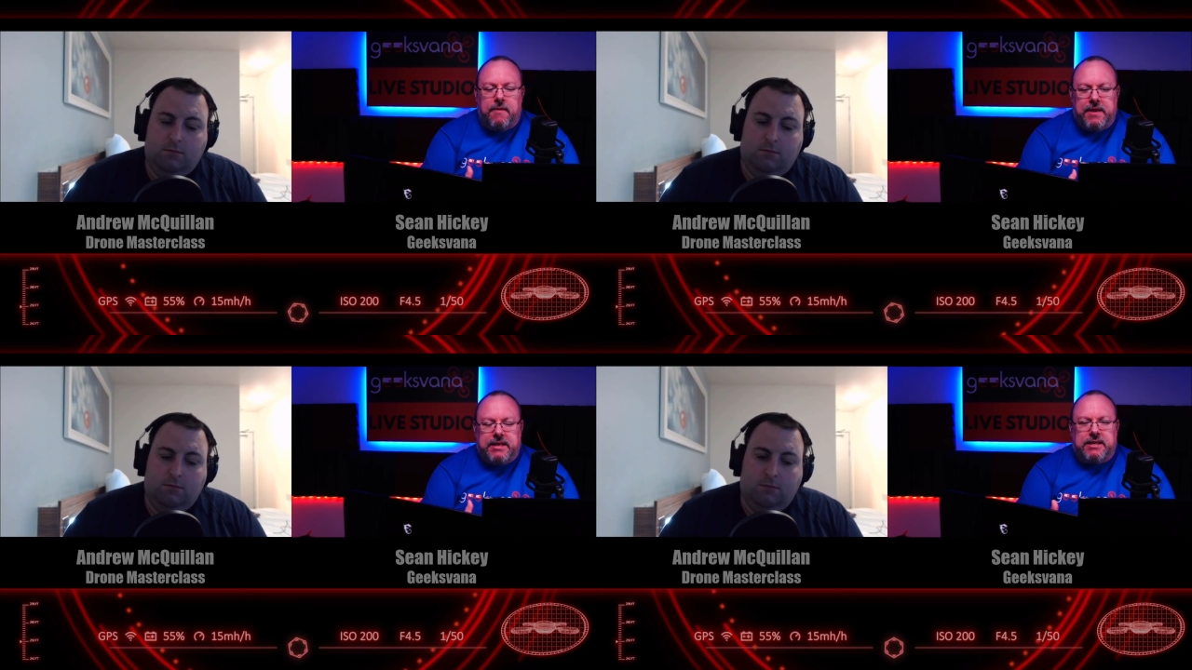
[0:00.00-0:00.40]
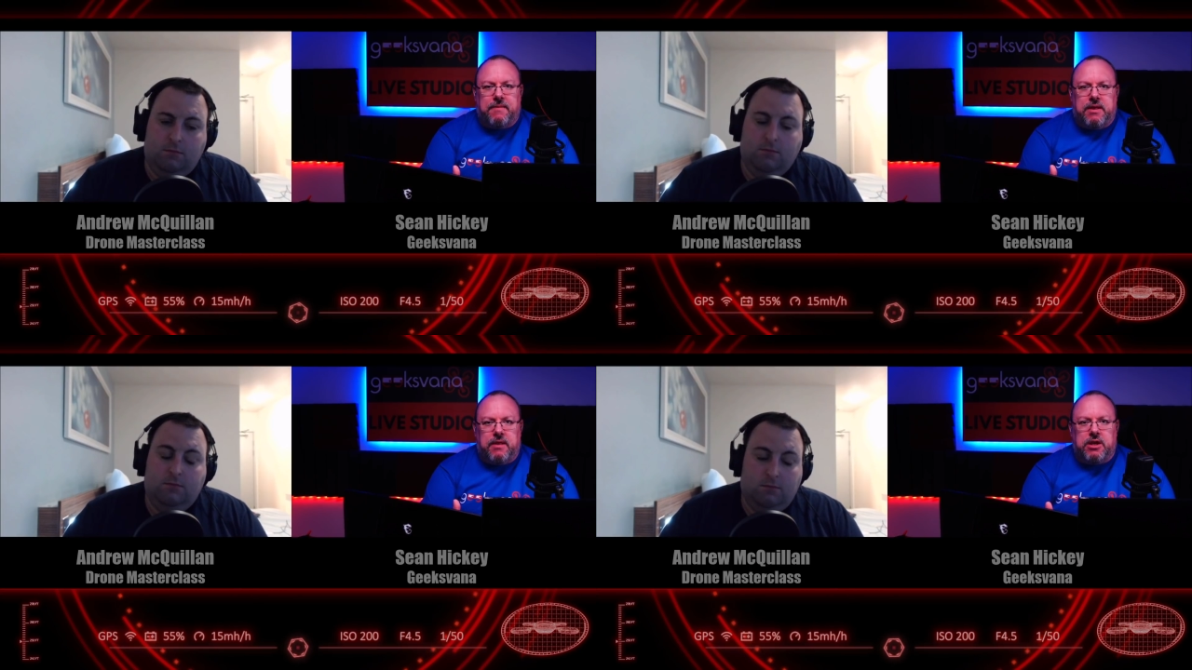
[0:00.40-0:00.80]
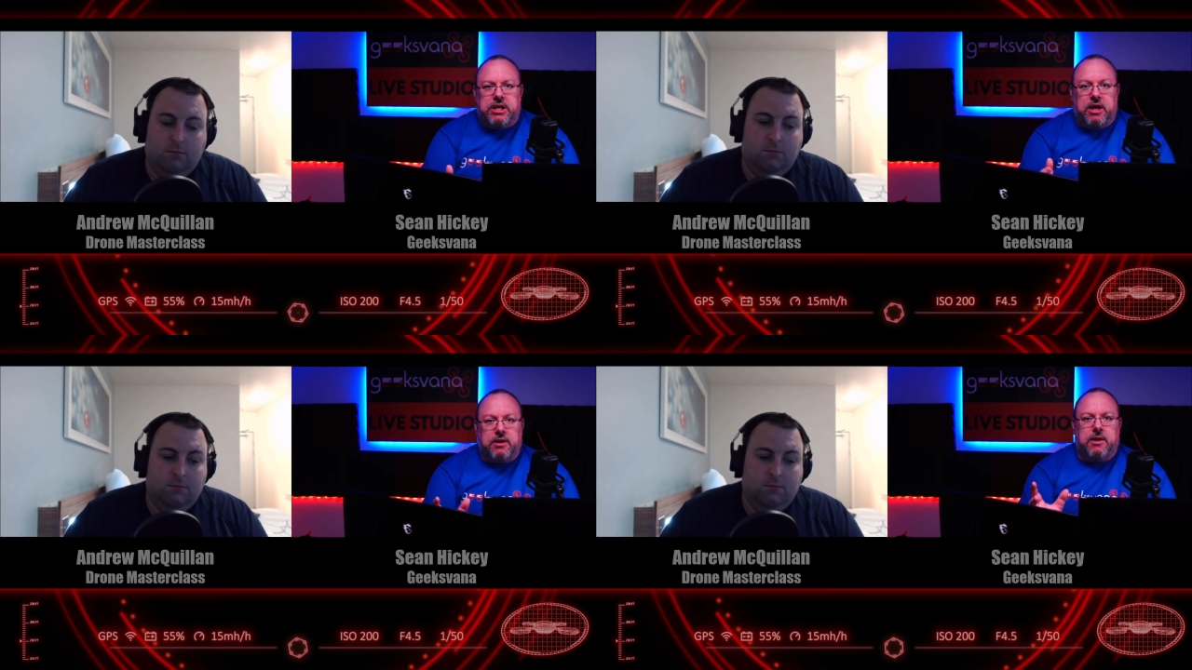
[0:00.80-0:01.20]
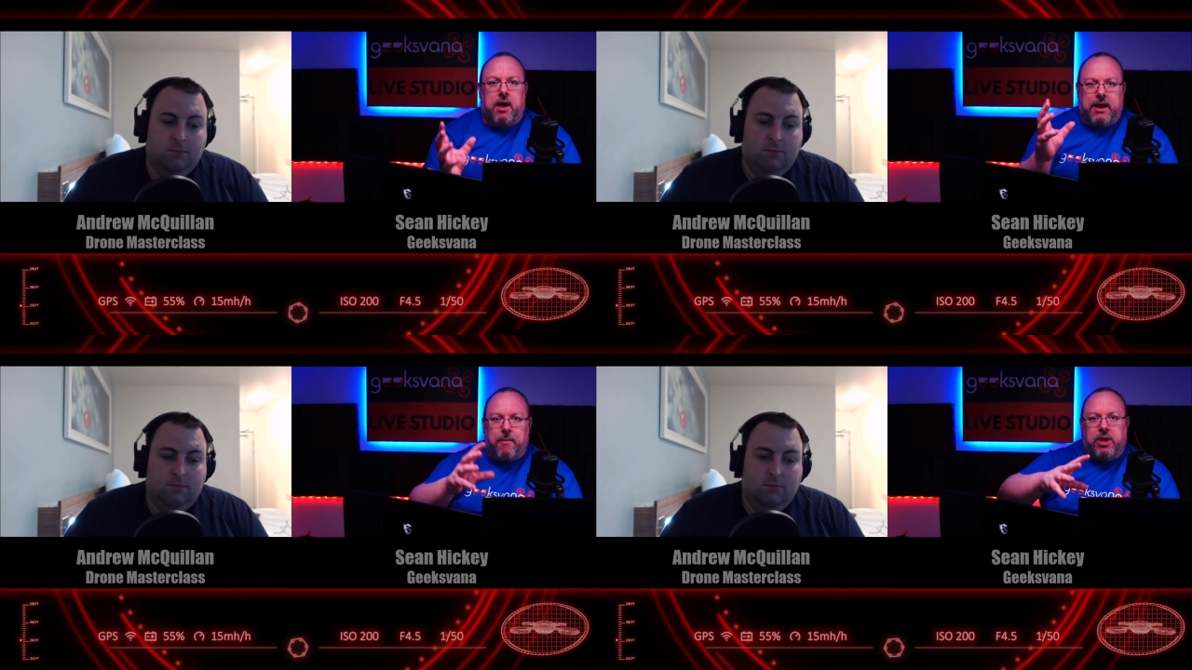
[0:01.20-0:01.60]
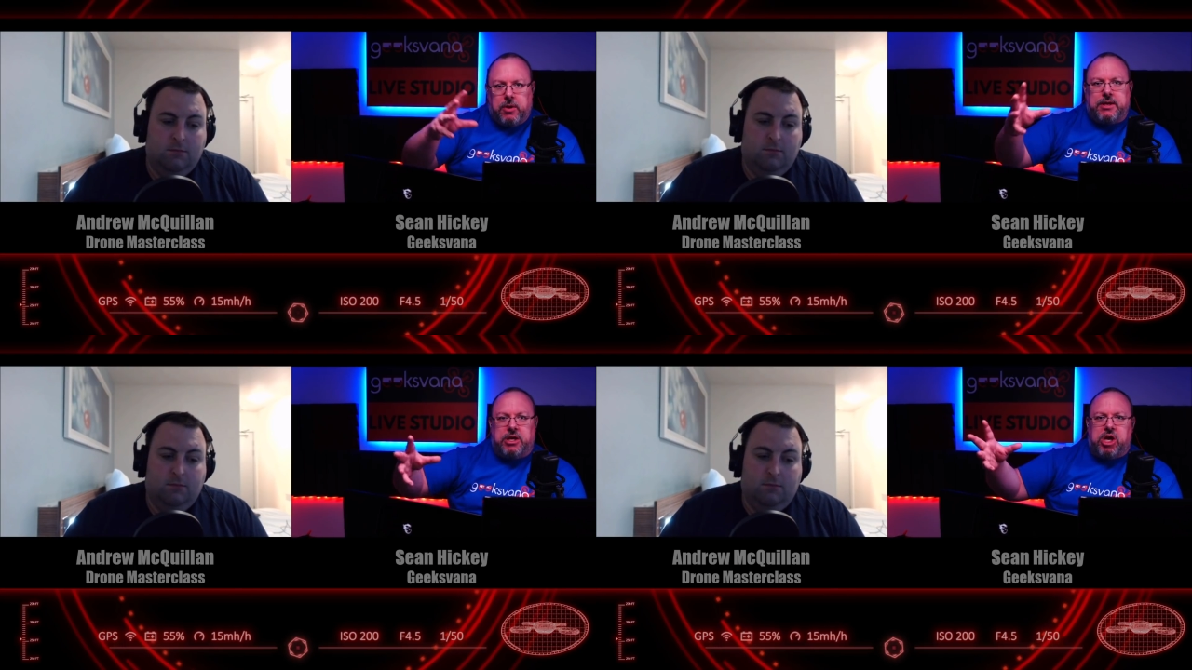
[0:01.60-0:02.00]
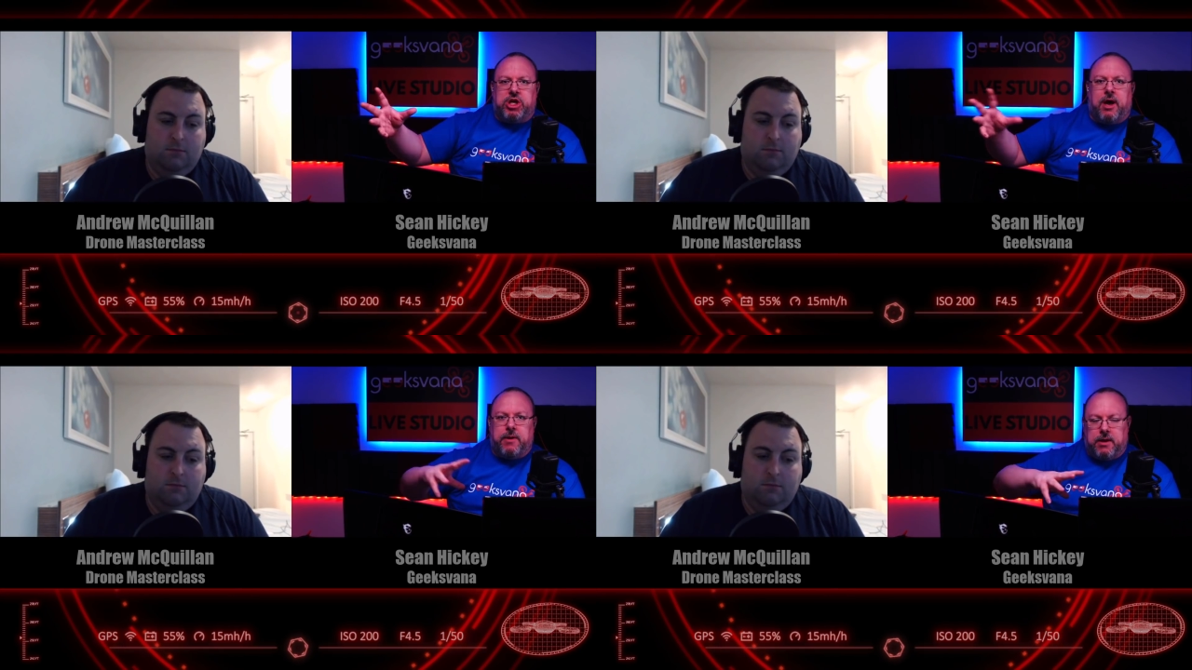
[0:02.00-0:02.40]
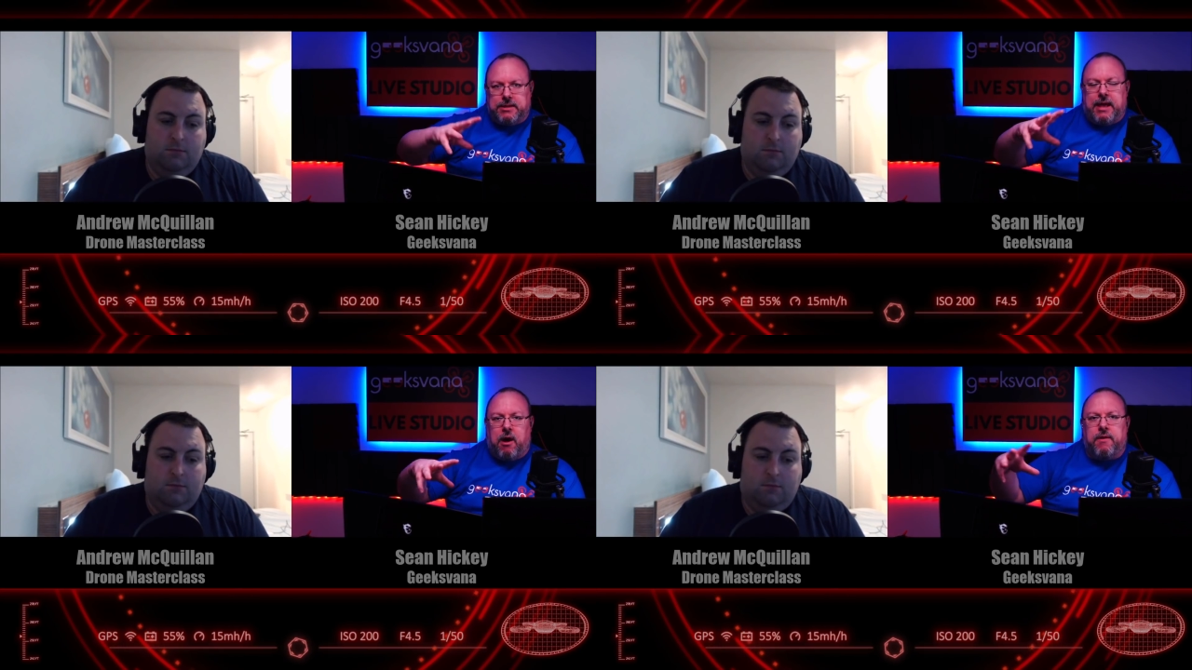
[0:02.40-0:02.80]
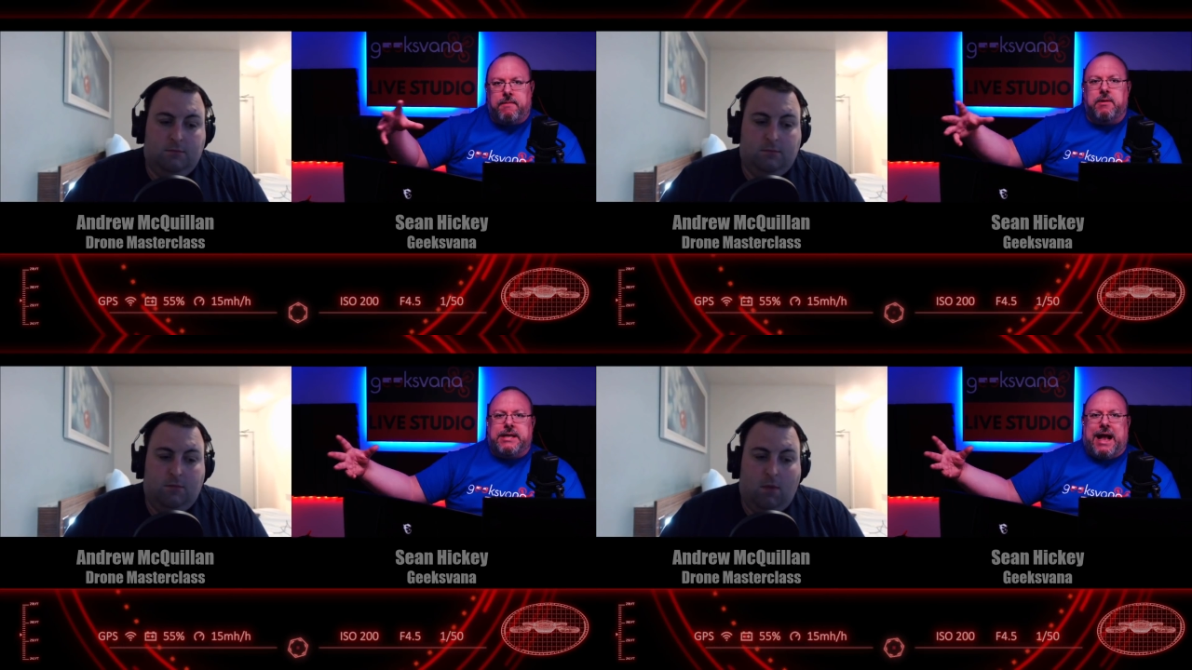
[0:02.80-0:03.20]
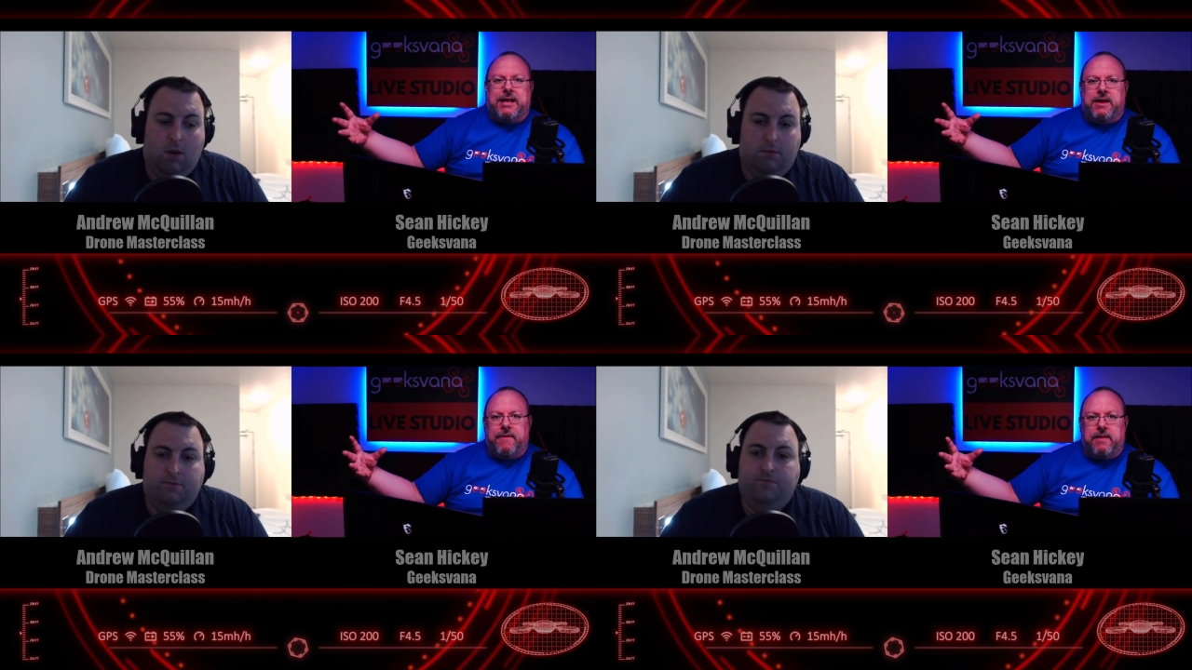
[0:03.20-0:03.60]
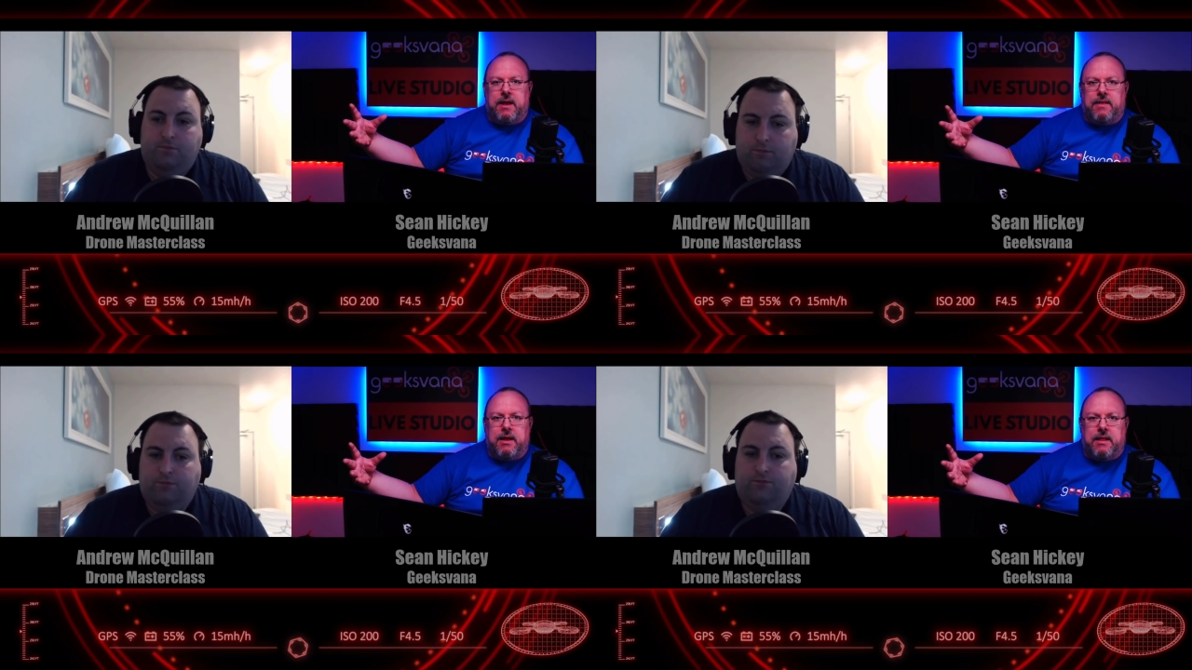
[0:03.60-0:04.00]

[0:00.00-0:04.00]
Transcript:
Speaker 1: this is something that, that, that again, we're using D J I because they are the most active in in,